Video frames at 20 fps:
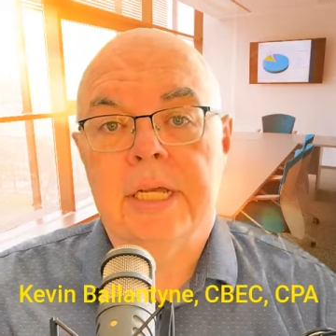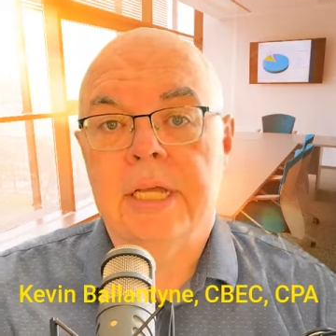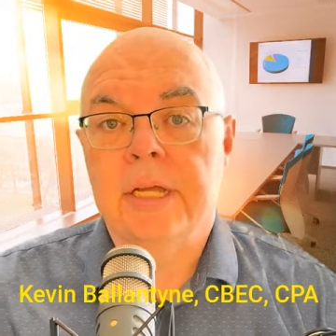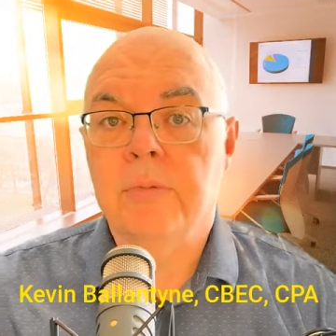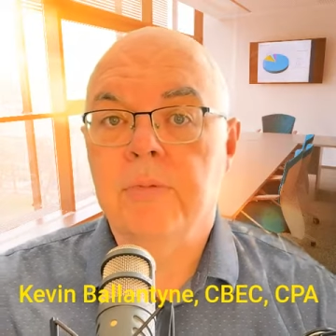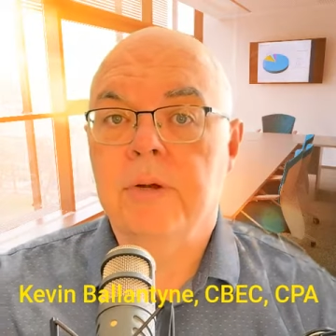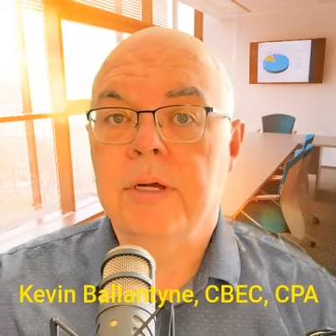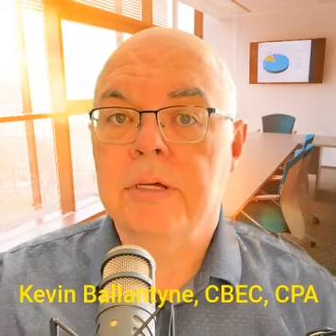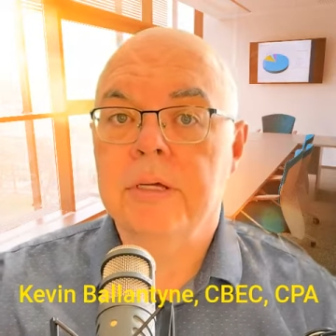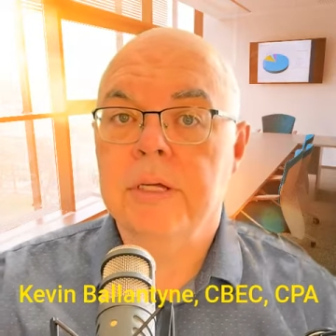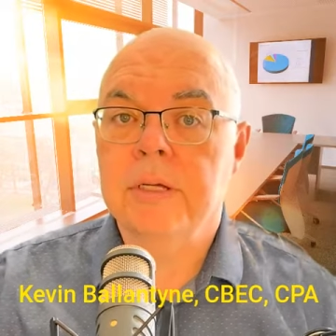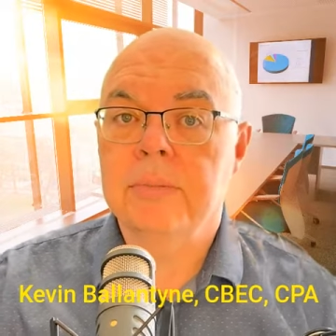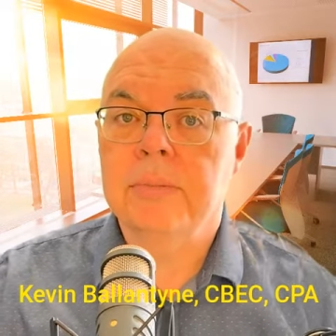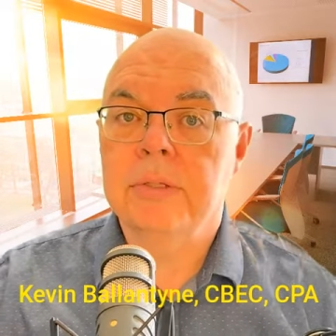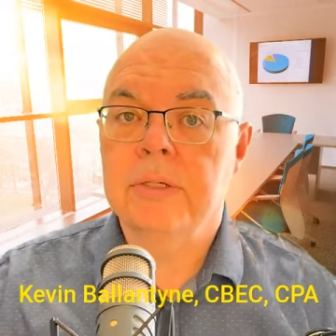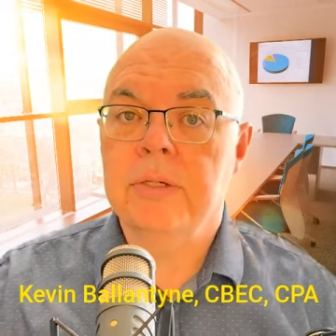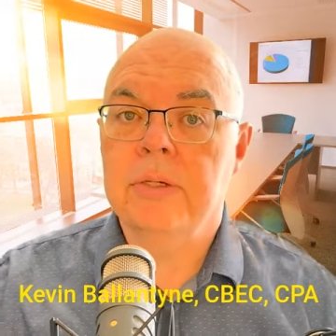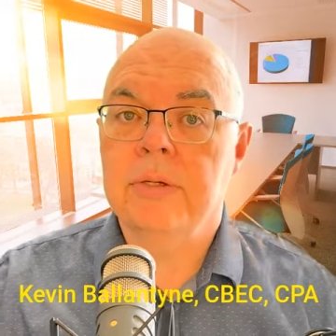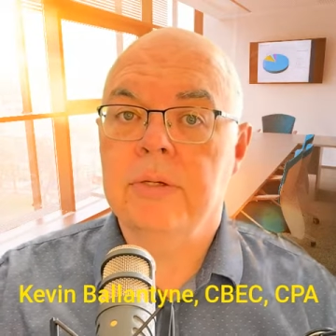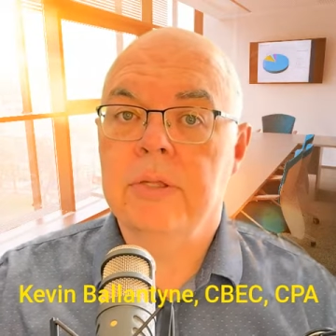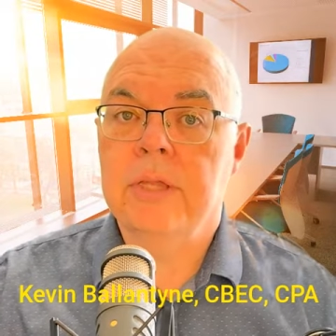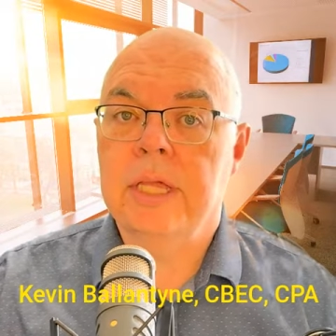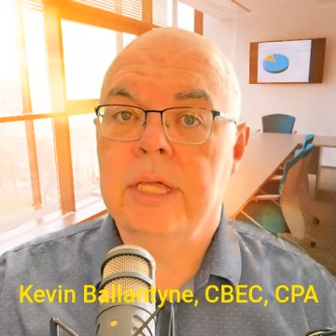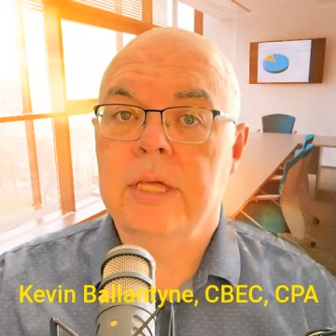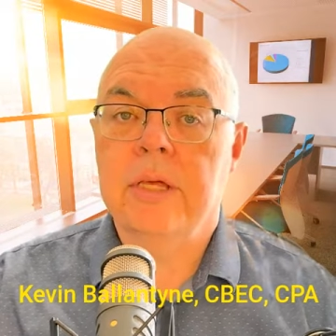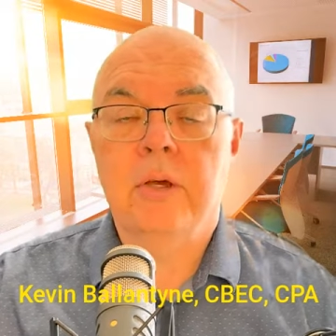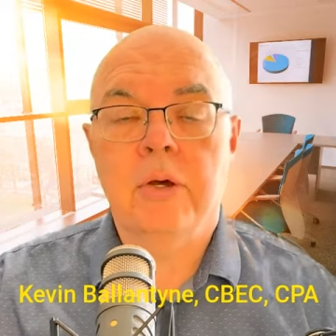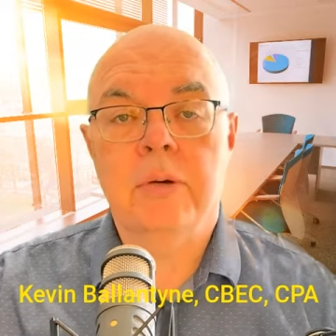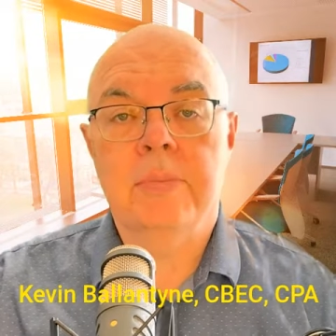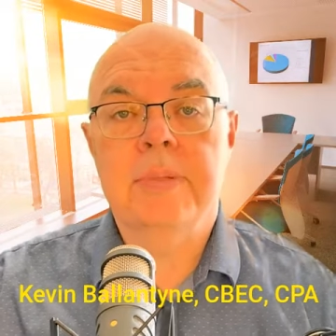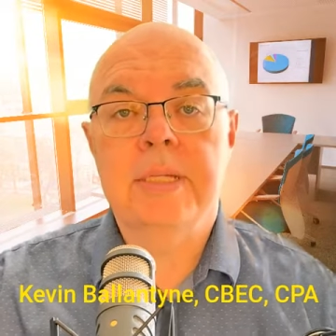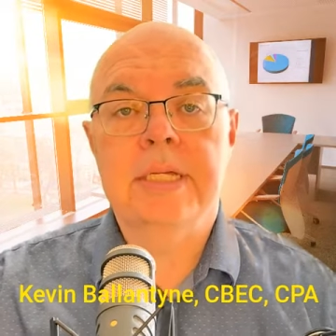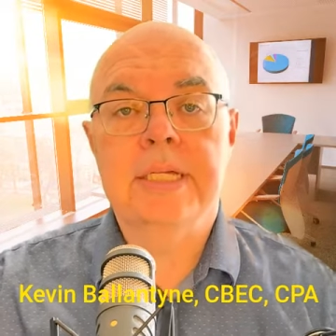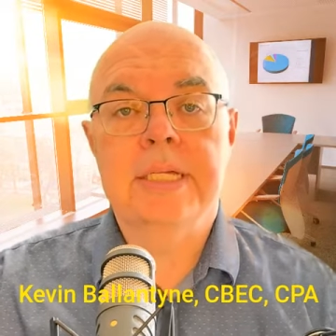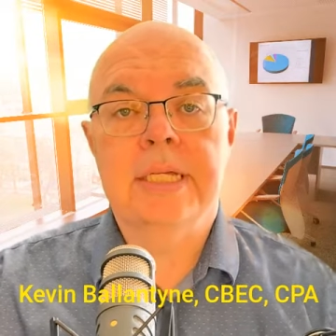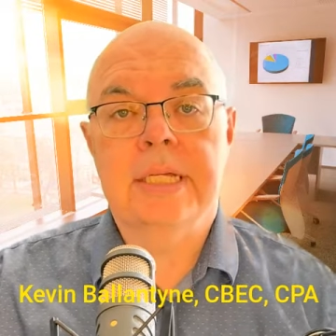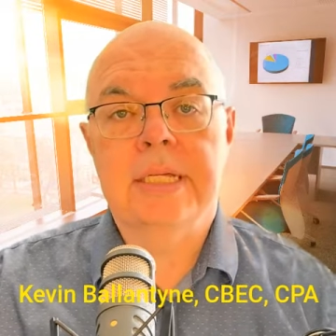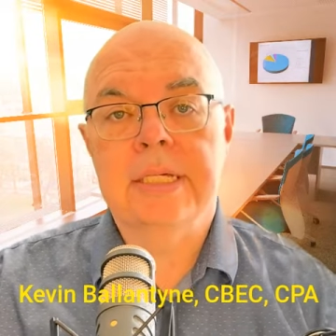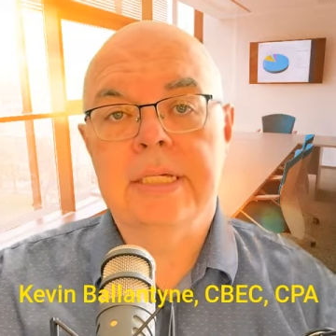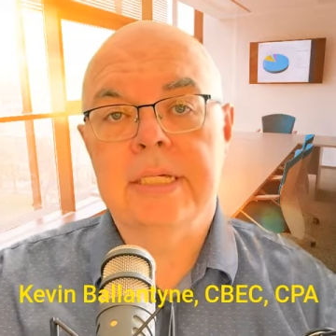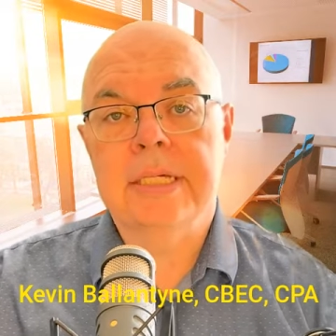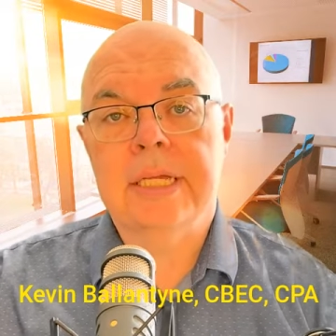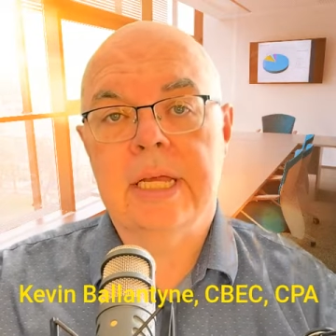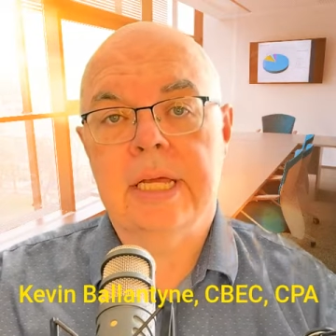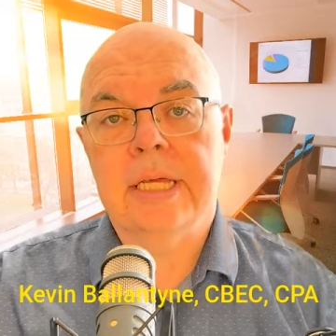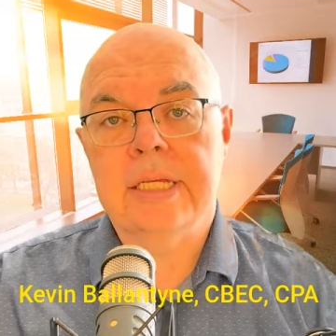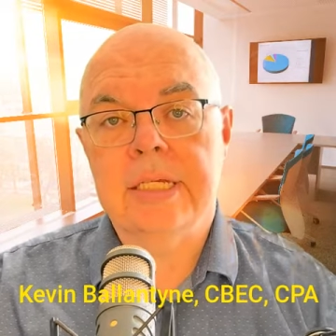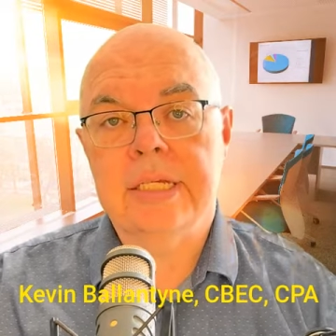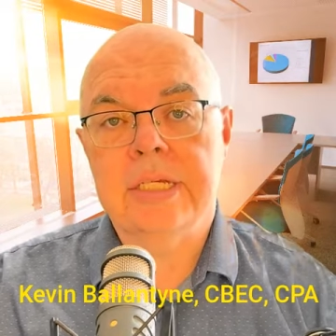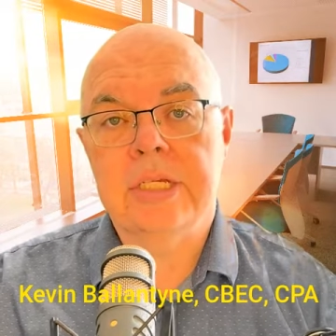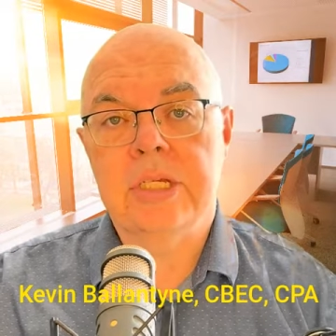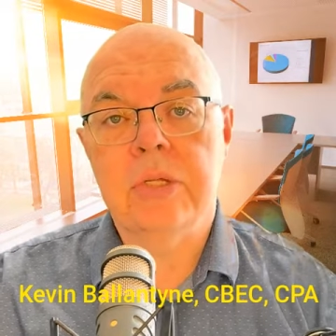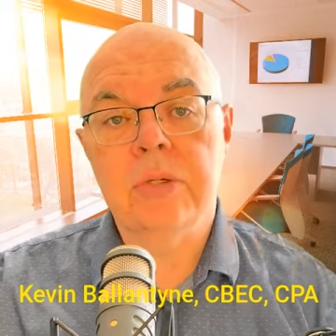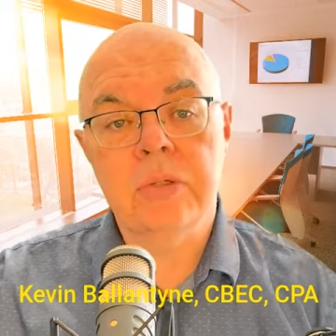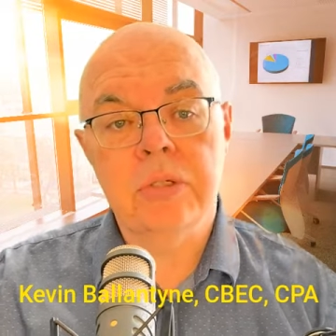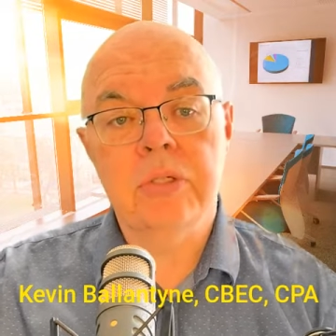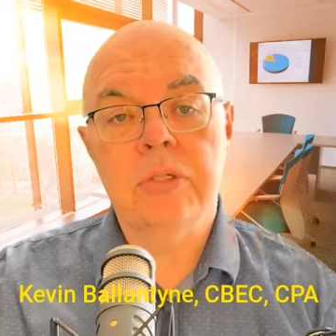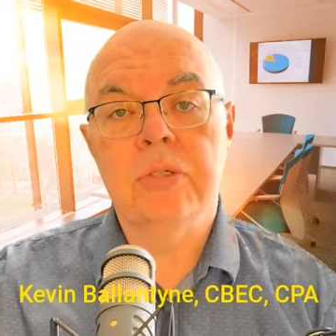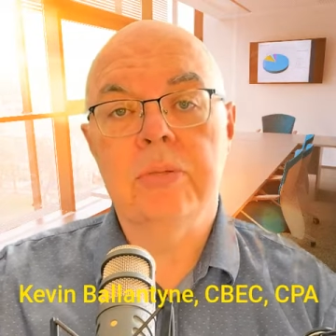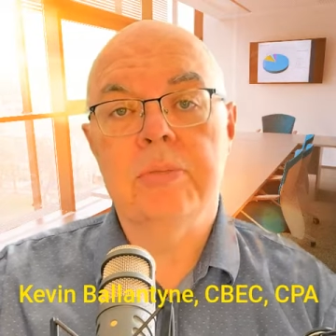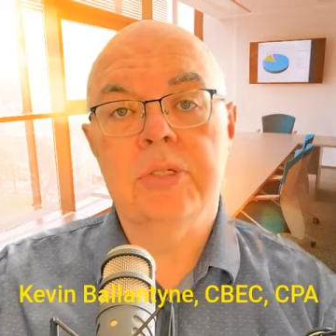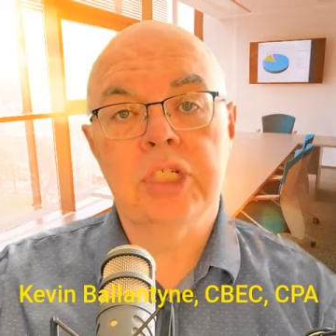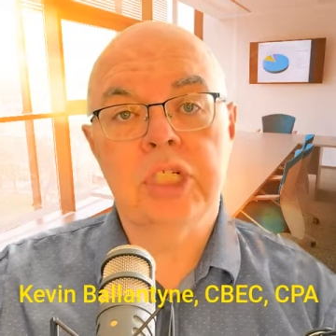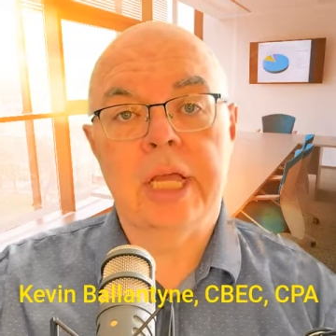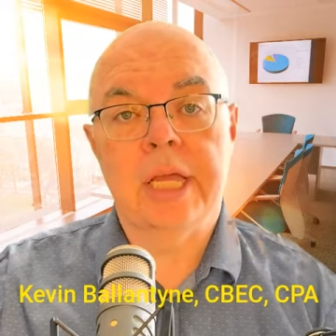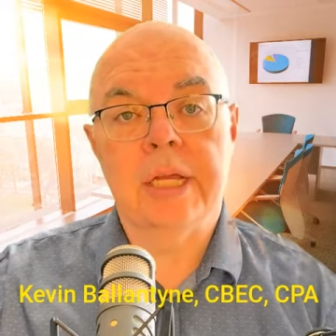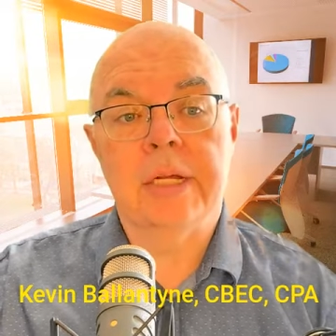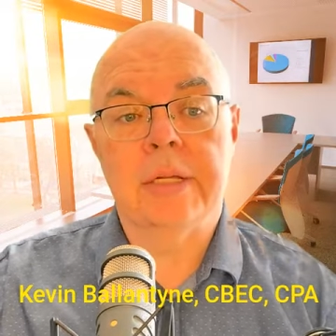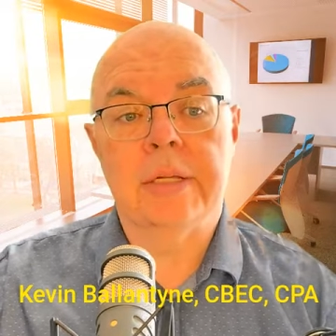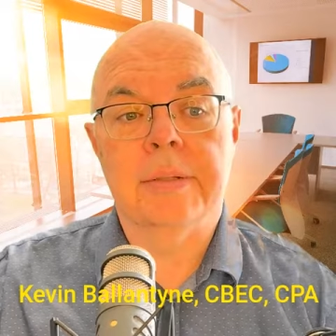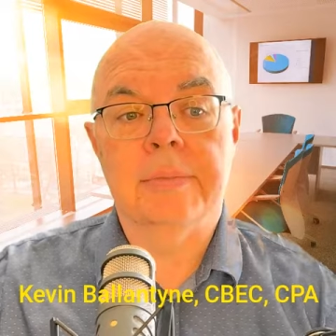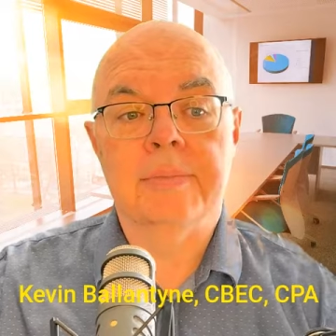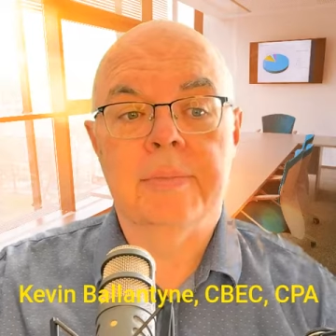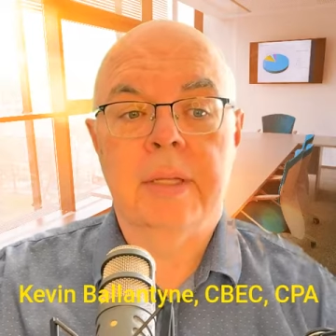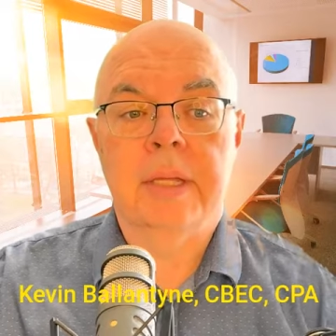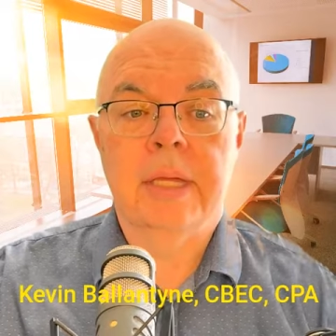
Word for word: and welcome to the Copious Insights YouTube channel.